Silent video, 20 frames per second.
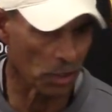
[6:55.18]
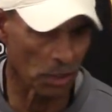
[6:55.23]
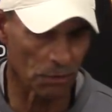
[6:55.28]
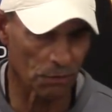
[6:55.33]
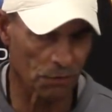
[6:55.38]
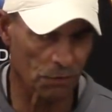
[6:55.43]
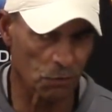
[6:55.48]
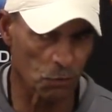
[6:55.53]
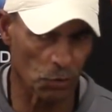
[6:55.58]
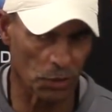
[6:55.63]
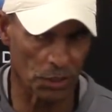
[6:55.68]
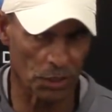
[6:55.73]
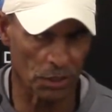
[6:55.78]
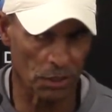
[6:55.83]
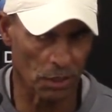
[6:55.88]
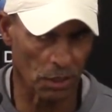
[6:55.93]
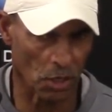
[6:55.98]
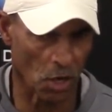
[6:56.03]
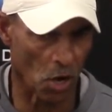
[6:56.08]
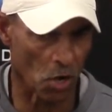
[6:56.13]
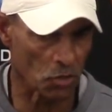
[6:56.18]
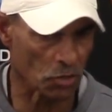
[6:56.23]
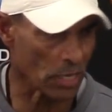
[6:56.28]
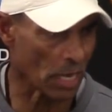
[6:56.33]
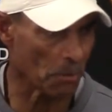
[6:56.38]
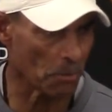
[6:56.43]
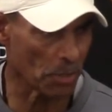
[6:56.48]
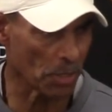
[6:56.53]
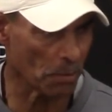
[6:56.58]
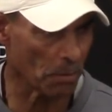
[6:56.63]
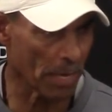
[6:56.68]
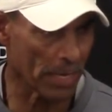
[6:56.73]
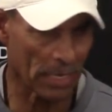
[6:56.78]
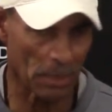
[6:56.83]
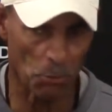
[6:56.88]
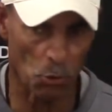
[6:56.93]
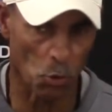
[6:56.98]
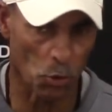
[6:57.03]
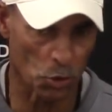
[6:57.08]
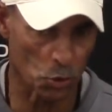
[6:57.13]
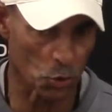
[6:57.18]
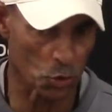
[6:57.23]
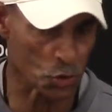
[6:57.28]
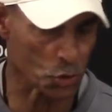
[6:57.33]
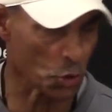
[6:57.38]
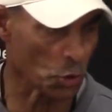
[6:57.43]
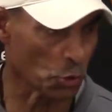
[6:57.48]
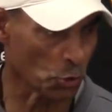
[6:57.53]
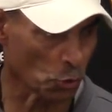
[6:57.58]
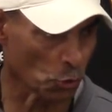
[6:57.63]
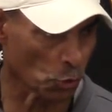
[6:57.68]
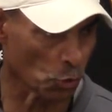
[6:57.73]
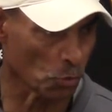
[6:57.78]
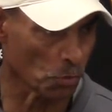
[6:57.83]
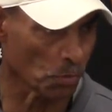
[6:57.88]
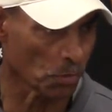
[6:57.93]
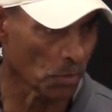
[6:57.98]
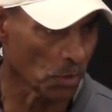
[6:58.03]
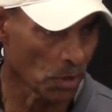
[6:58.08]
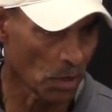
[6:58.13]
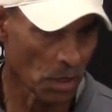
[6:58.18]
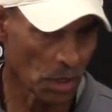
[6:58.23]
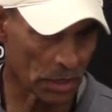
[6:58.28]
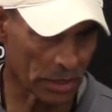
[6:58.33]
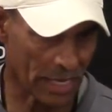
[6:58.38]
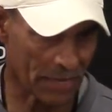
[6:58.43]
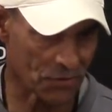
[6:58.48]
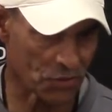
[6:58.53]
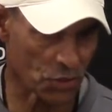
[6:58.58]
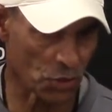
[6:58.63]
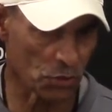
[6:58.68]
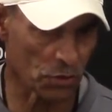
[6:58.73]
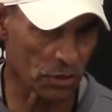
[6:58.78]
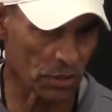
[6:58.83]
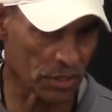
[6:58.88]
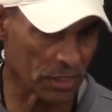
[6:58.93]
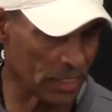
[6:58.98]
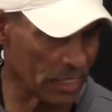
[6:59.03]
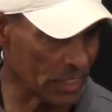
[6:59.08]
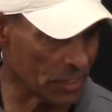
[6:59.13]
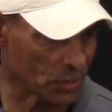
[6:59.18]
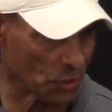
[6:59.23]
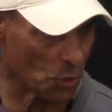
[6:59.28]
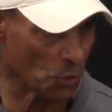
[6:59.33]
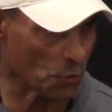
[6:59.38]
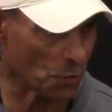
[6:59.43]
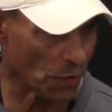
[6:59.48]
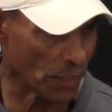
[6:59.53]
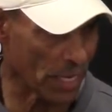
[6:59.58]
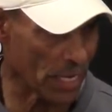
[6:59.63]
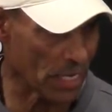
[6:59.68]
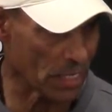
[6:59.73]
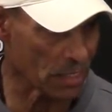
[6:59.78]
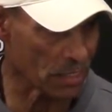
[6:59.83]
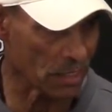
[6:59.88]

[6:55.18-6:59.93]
of when calls not being made. I'm going to a certain group because I've seen certain things